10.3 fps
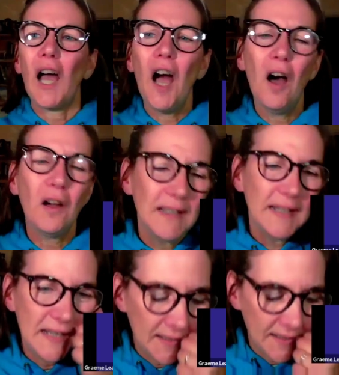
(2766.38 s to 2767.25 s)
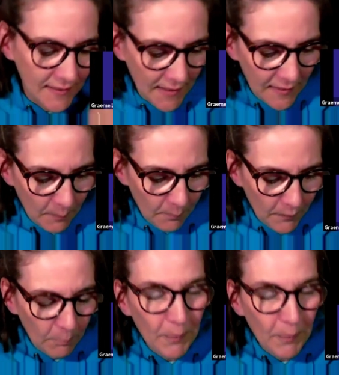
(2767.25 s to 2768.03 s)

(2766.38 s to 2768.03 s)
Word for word: I hardly need to say it, the,